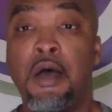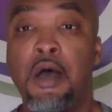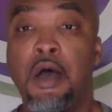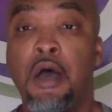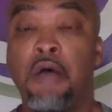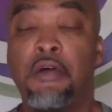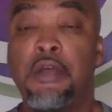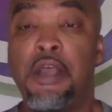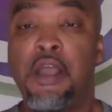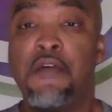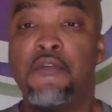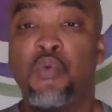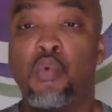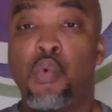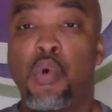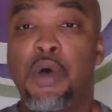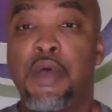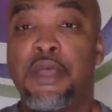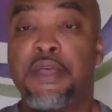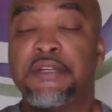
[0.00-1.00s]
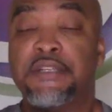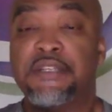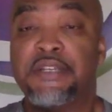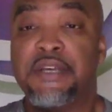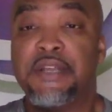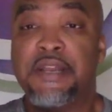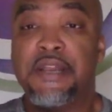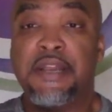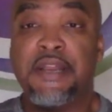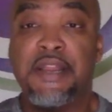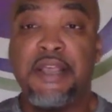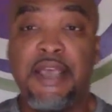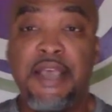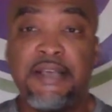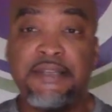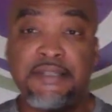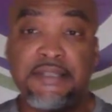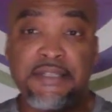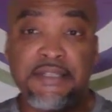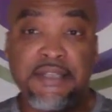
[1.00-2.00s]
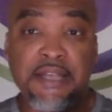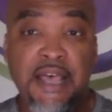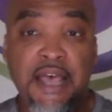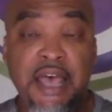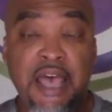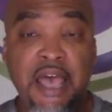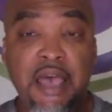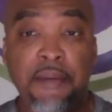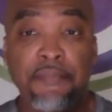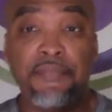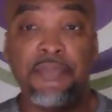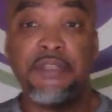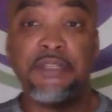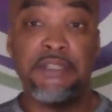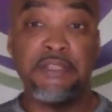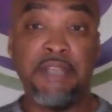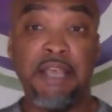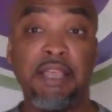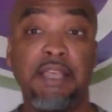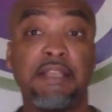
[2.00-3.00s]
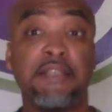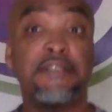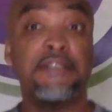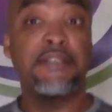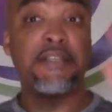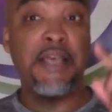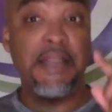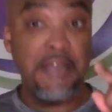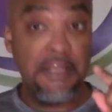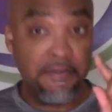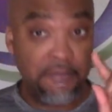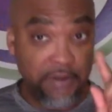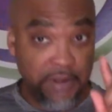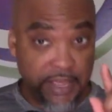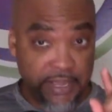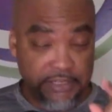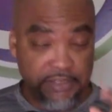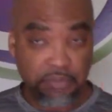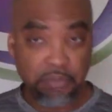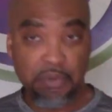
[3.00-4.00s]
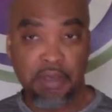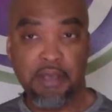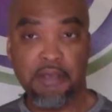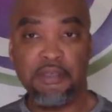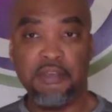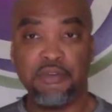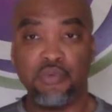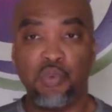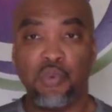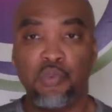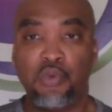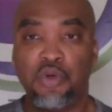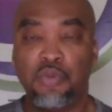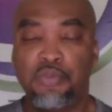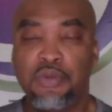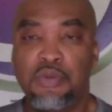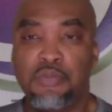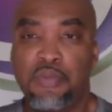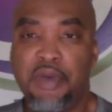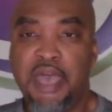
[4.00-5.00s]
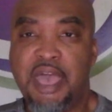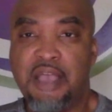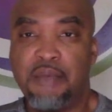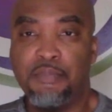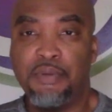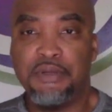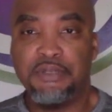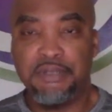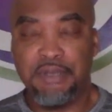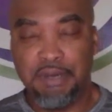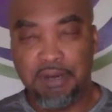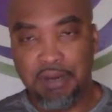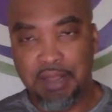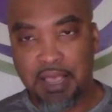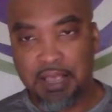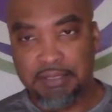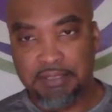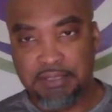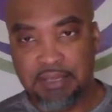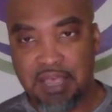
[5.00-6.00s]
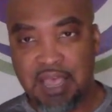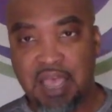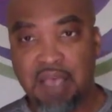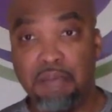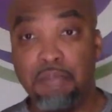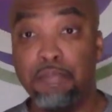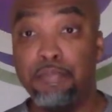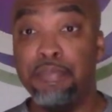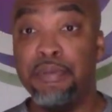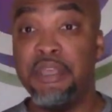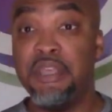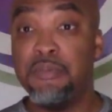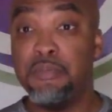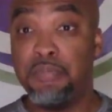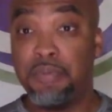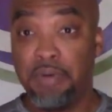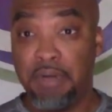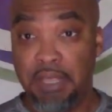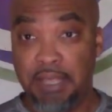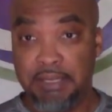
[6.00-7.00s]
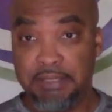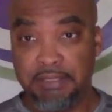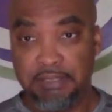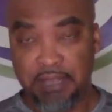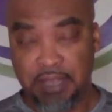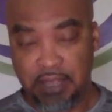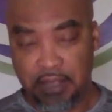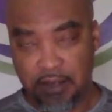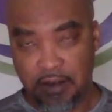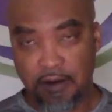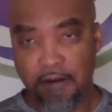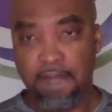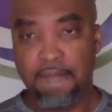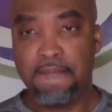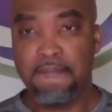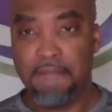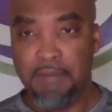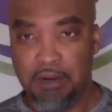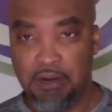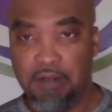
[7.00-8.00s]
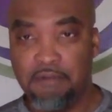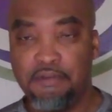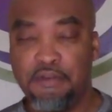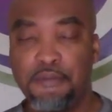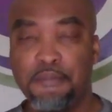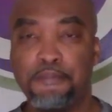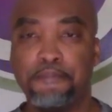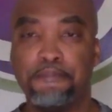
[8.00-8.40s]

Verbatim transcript: All right, everyone, until next time, the second Sunday of next month is when we'll be back. But until next time, be blessed. Take care. I love you.